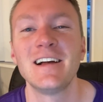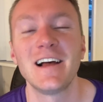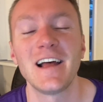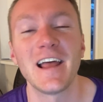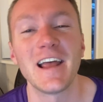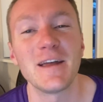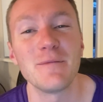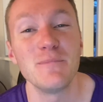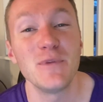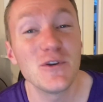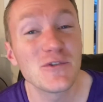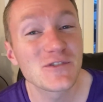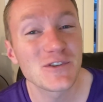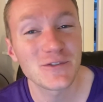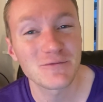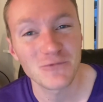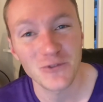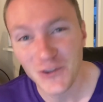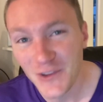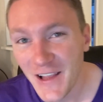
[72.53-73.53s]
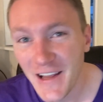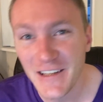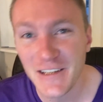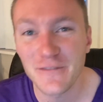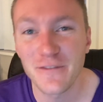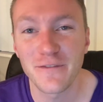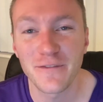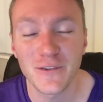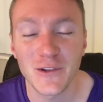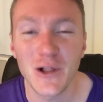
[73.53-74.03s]
a music
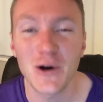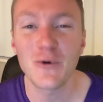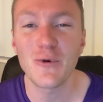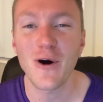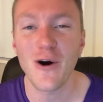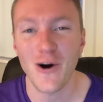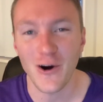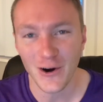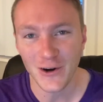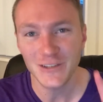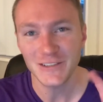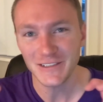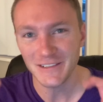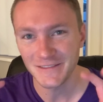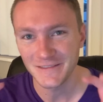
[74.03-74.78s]
related flow art